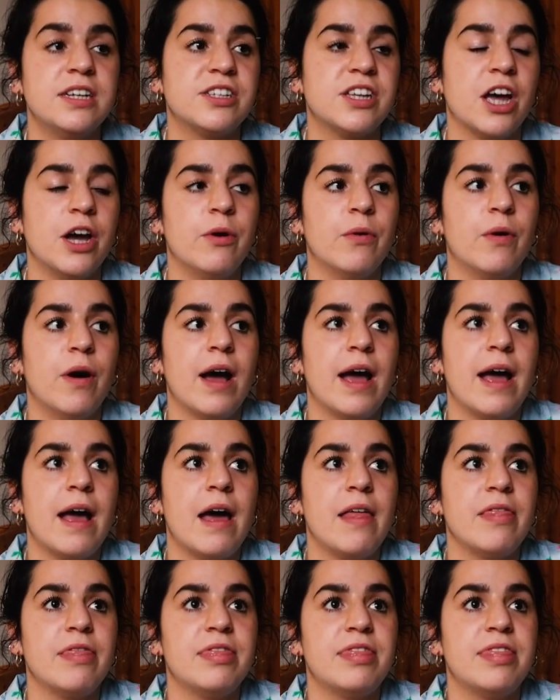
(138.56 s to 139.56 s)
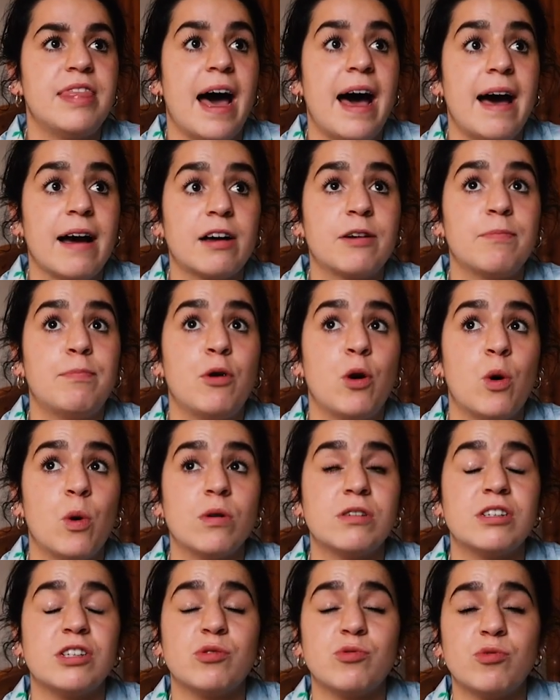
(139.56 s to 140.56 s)
So that
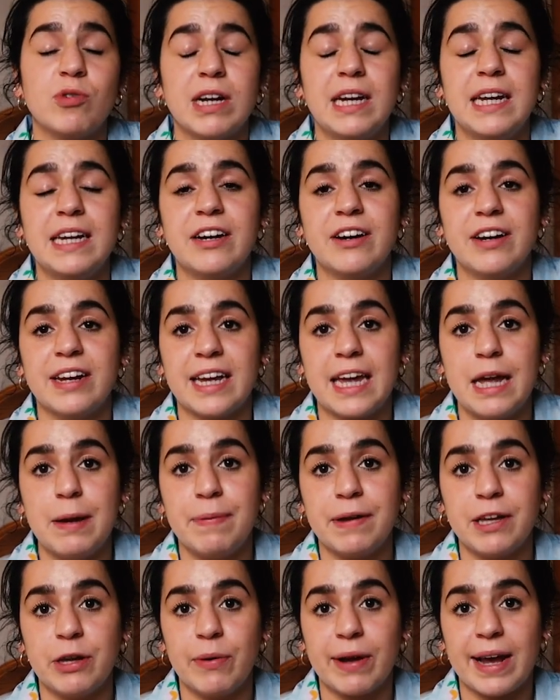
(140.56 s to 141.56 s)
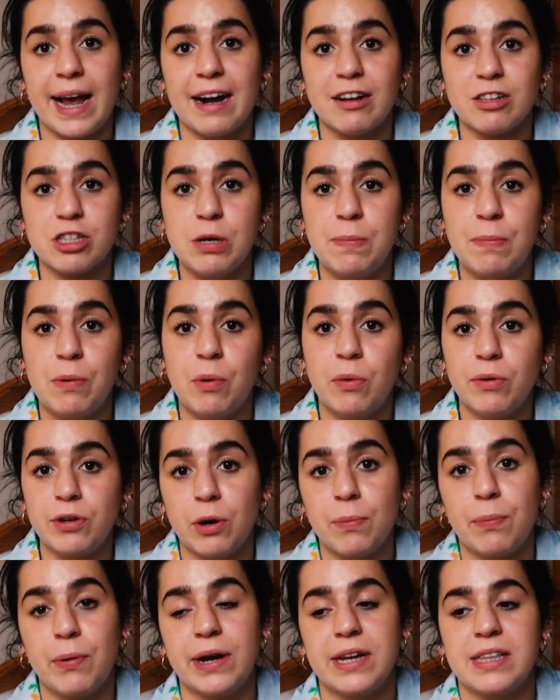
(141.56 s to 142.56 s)
course is really good at keeping you accountable.
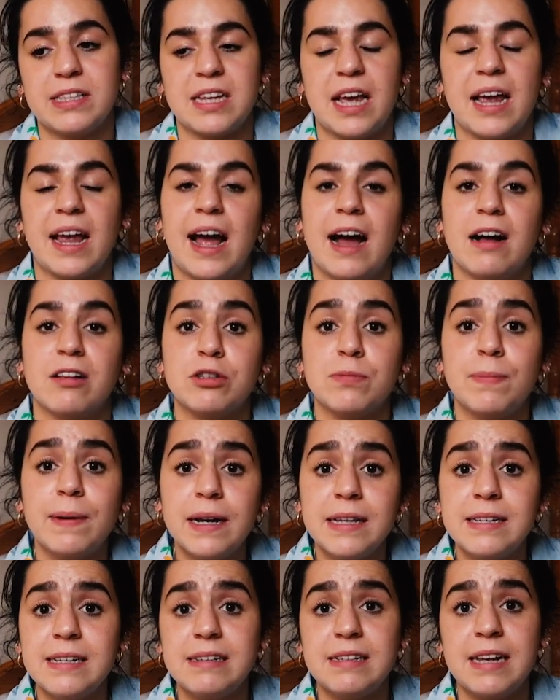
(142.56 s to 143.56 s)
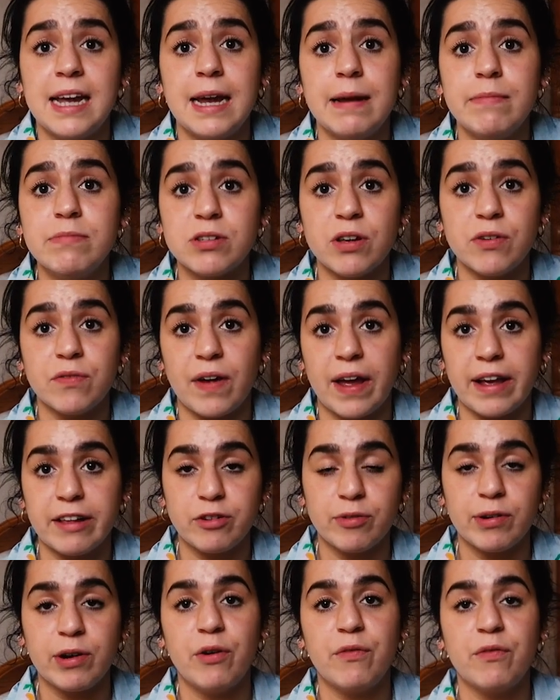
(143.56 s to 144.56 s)
You're put into accountability teams of like
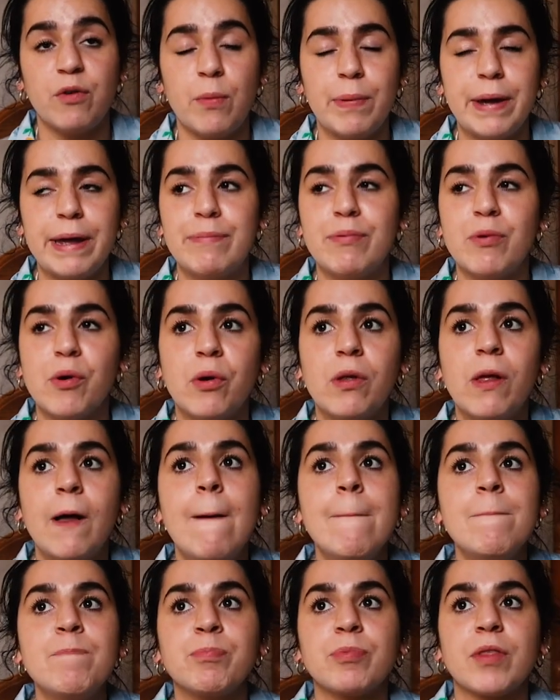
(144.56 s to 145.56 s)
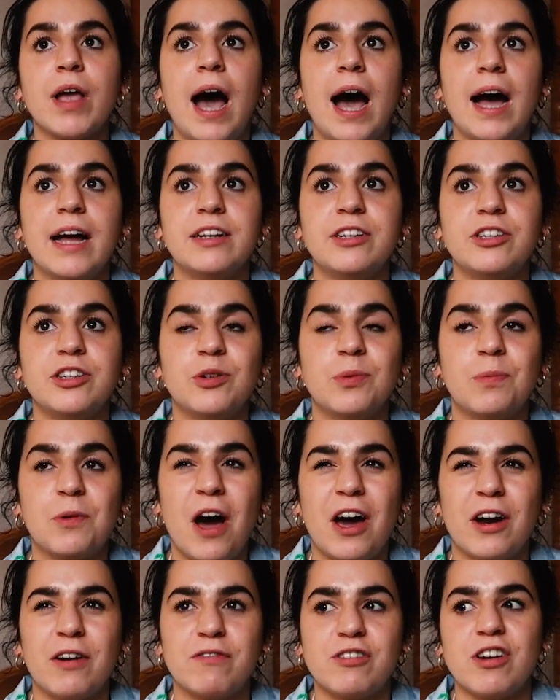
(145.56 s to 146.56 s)
3 or 4 people, and you're
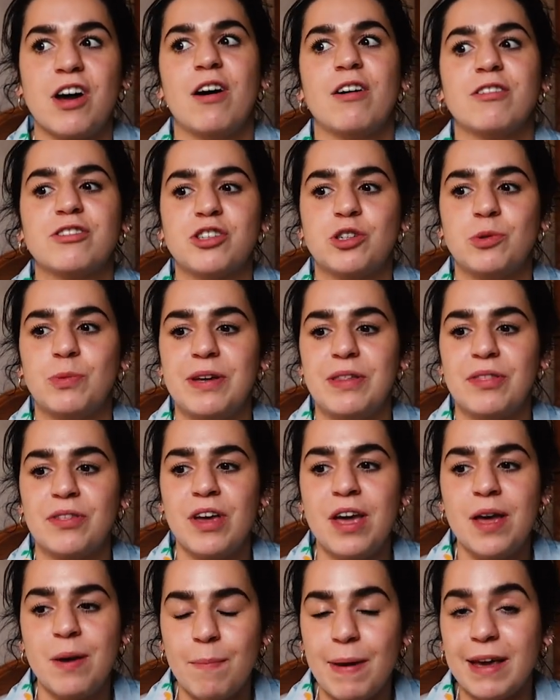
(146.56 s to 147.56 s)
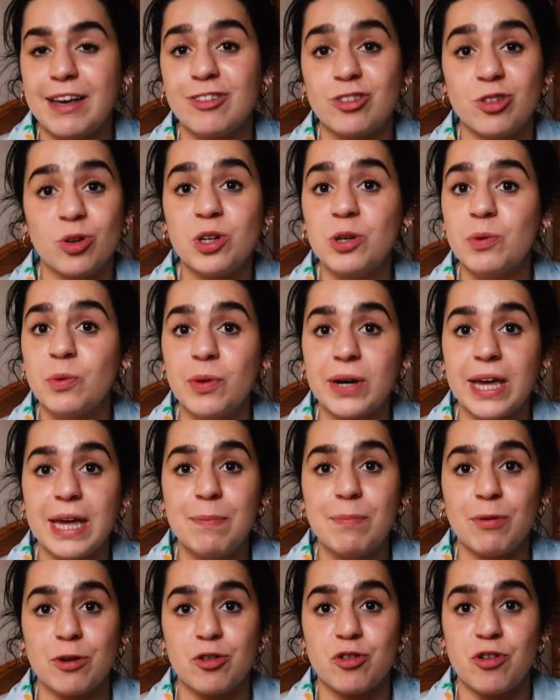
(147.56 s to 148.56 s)
kind of tasked with making sure you will
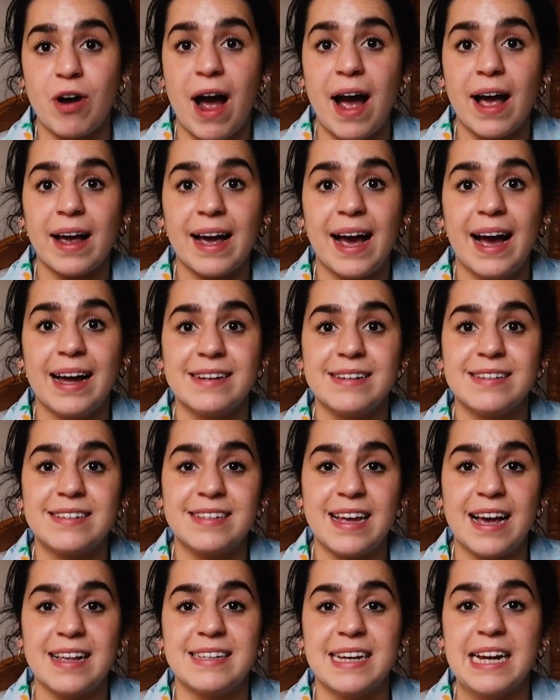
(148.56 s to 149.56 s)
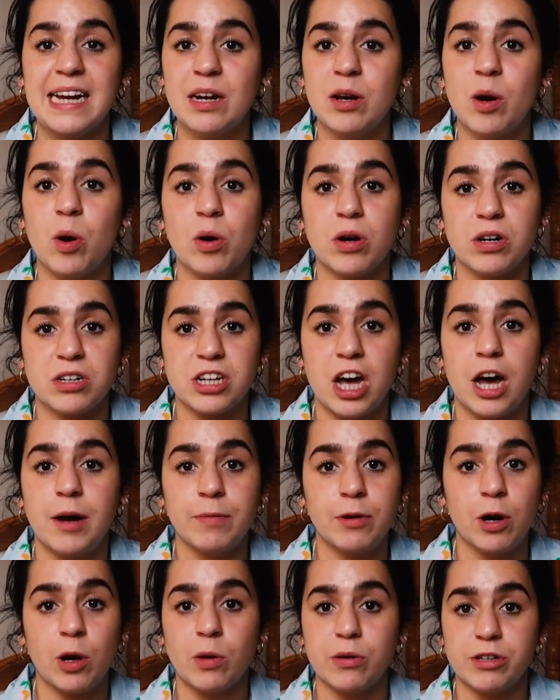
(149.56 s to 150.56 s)
keep on track and setting longer
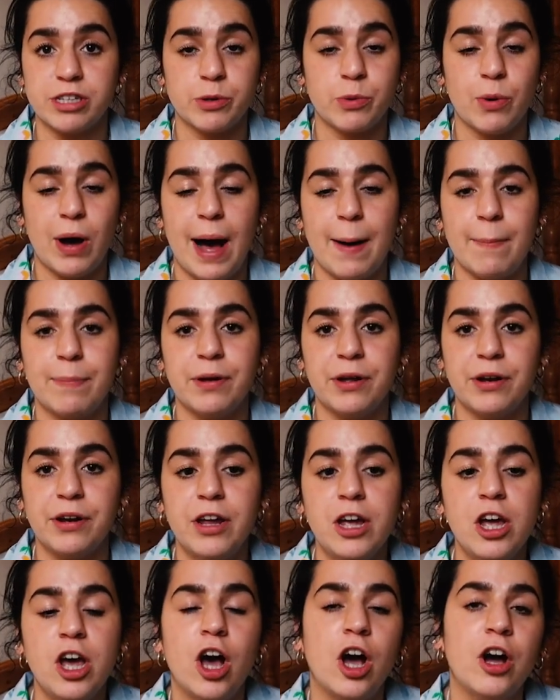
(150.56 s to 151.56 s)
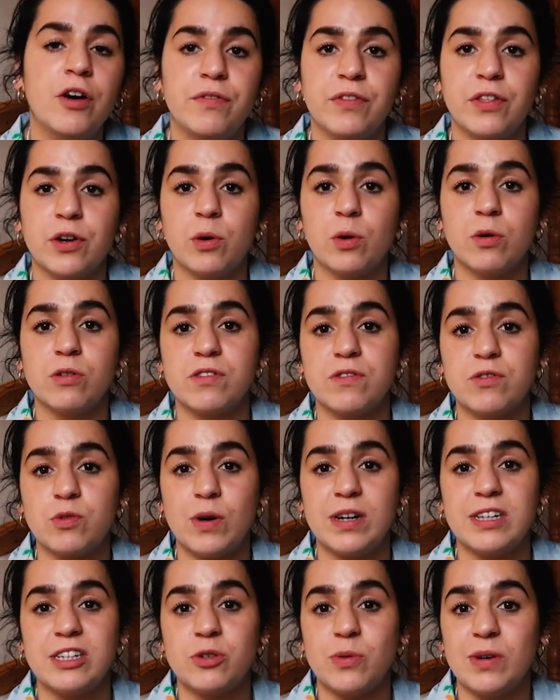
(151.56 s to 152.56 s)
term goals that will happen over the course of
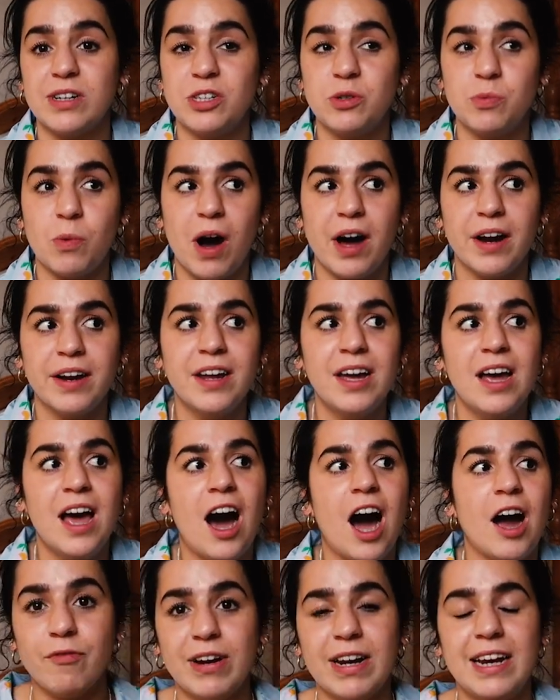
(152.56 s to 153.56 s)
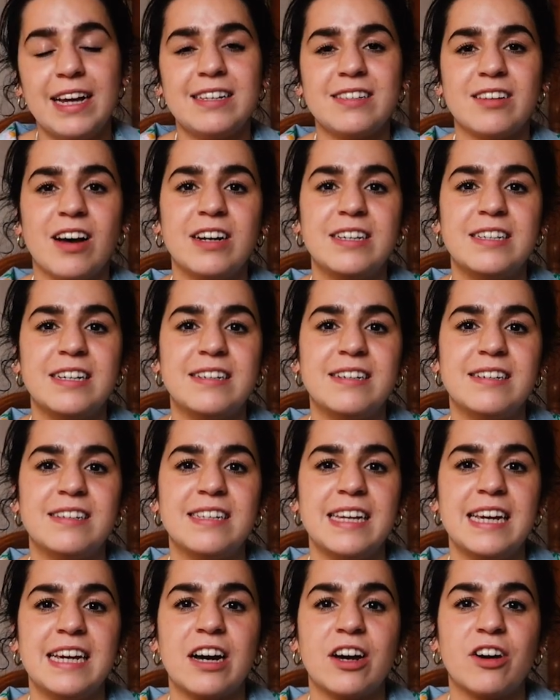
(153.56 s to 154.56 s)
2021. I'm really excited to
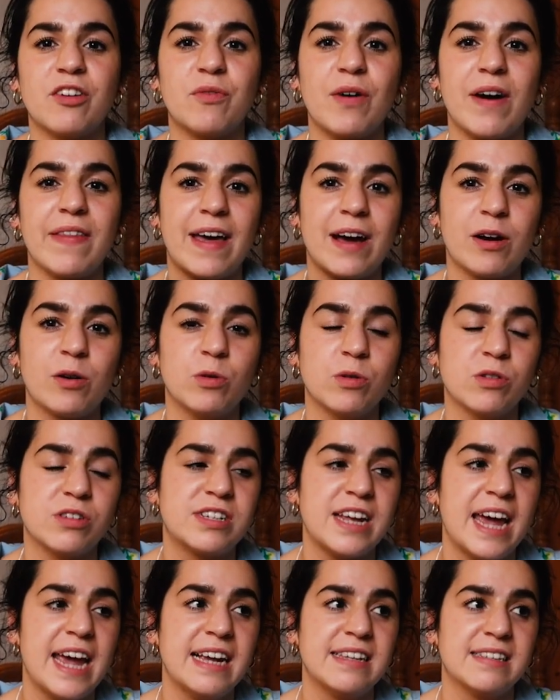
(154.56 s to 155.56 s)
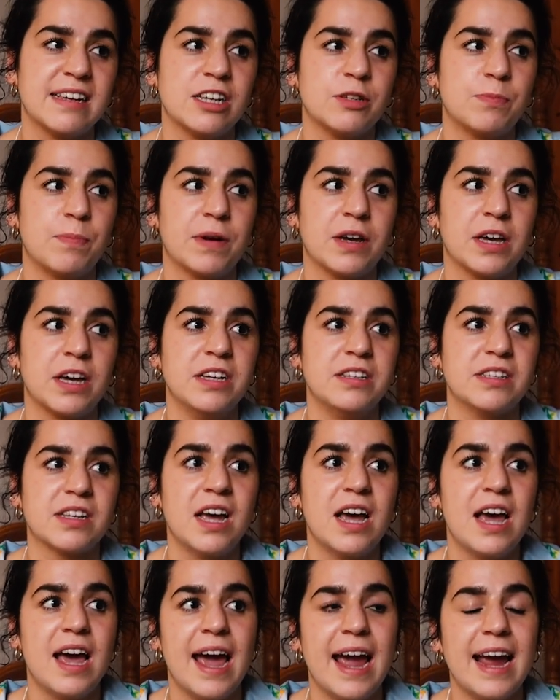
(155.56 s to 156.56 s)
see kind of where that course takes us, because
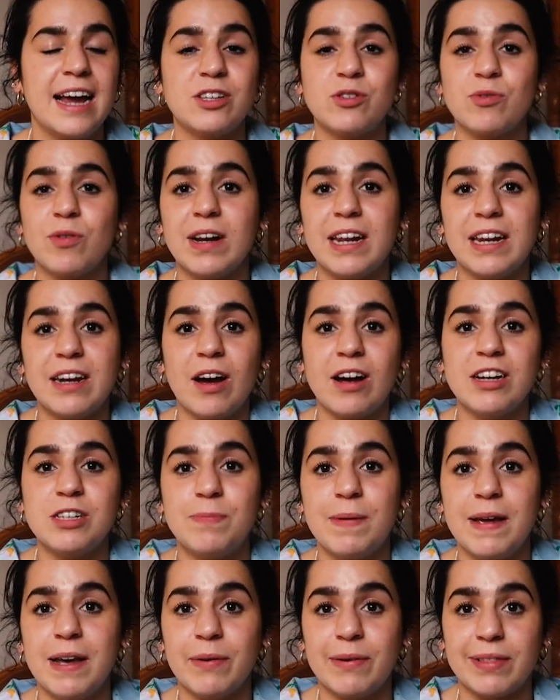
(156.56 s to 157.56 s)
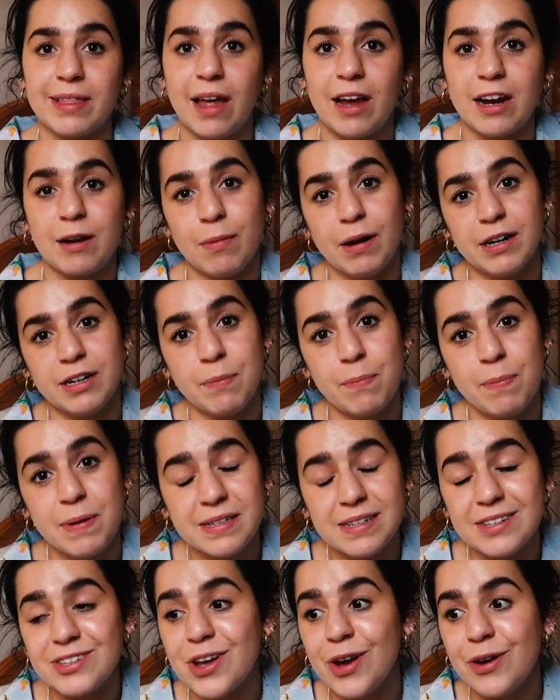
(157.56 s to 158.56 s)
it's really nice being with like-minded
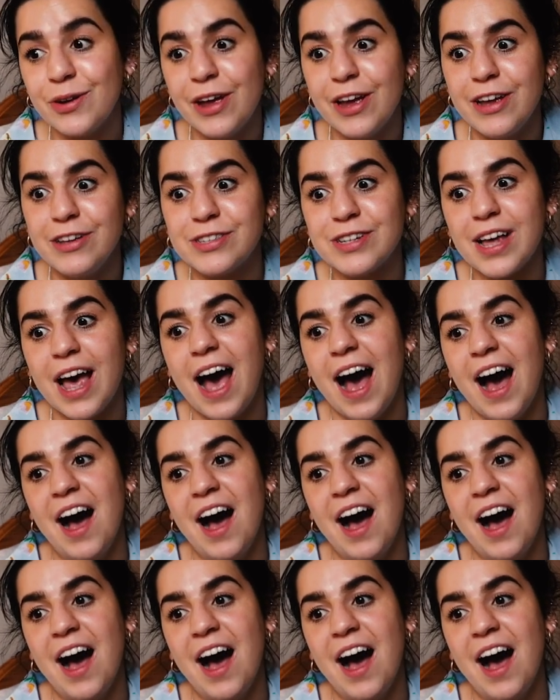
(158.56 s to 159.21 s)
business owners.